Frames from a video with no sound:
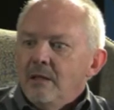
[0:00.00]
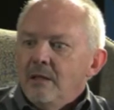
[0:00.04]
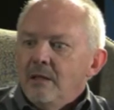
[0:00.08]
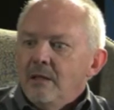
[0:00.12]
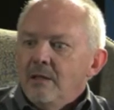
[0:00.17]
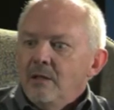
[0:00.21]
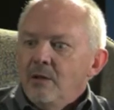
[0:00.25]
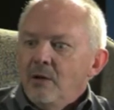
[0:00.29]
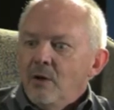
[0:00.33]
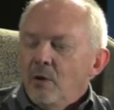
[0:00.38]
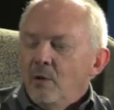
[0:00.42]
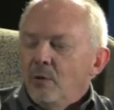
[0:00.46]

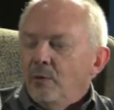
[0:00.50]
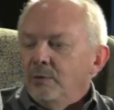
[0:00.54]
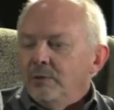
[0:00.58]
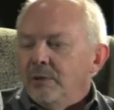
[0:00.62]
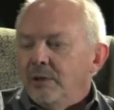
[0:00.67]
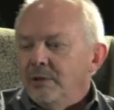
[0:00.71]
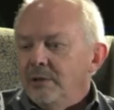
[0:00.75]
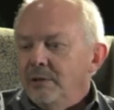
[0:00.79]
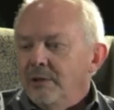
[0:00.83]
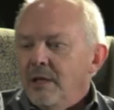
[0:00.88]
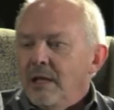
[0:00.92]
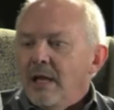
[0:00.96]
you know,
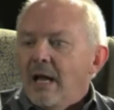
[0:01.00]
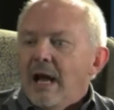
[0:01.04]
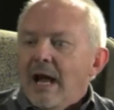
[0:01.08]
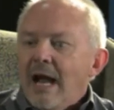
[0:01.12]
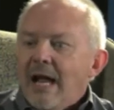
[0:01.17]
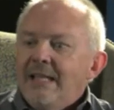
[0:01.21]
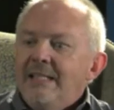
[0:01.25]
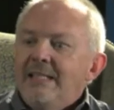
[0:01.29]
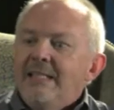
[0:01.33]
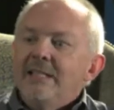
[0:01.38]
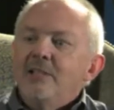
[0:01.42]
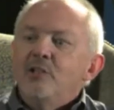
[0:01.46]

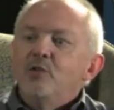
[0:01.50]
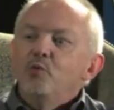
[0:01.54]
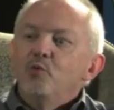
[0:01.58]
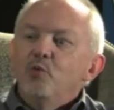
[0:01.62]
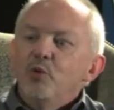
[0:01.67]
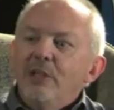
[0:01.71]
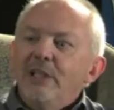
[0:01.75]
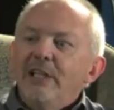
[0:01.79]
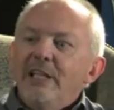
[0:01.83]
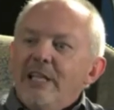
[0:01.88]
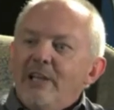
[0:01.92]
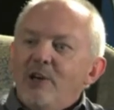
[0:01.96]
I didn't
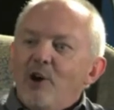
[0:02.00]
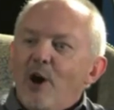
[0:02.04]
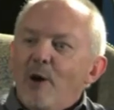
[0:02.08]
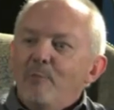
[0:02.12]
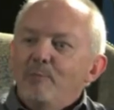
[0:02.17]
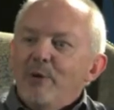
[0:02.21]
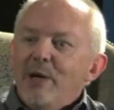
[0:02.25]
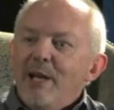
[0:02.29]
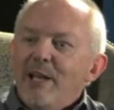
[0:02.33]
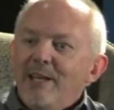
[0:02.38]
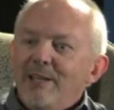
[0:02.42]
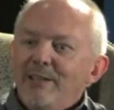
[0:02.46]
really
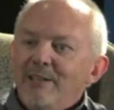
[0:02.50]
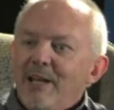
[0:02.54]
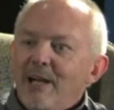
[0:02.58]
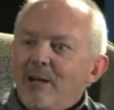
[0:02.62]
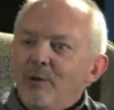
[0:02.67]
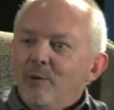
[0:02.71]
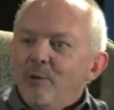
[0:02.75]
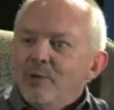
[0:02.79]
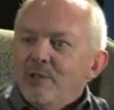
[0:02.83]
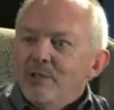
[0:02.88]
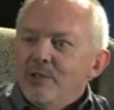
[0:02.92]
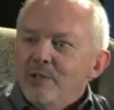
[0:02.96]
comprehend I
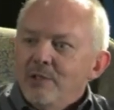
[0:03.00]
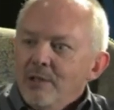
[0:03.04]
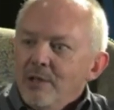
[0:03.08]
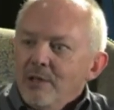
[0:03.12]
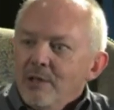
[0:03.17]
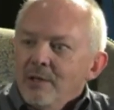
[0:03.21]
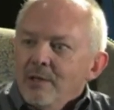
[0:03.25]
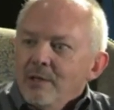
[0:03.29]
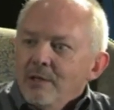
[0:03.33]
was